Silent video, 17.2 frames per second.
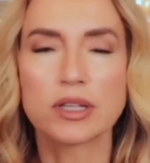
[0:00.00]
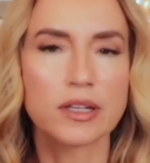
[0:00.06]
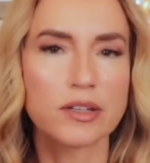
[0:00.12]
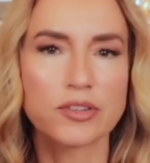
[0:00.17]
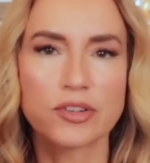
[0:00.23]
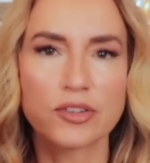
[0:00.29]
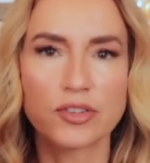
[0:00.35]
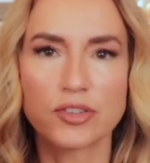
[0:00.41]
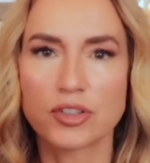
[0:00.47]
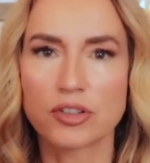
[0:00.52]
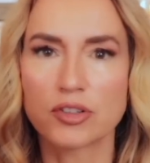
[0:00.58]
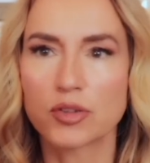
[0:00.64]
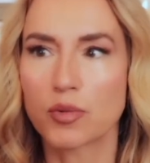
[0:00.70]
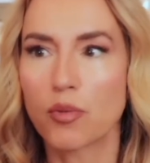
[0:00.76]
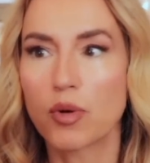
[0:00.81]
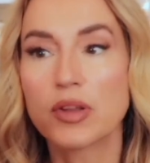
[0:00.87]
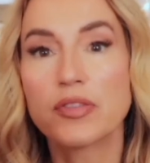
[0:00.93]
And this is
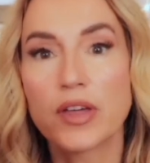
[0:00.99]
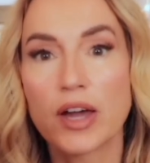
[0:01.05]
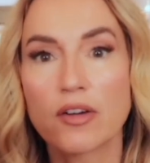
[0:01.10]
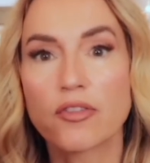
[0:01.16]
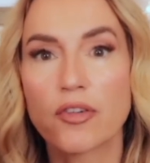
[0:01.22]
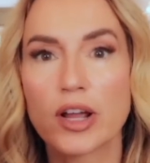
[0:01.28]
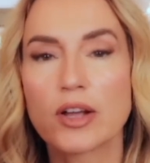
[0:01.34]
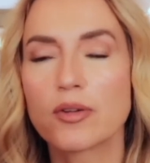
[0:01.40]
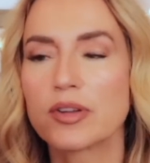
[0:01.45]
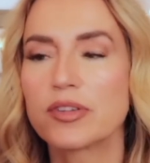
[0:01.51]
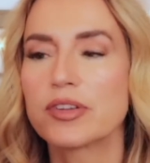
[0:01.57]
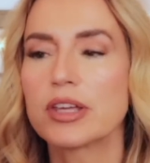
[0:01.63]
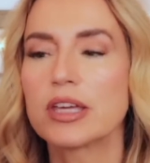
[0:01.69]
just what that fragrance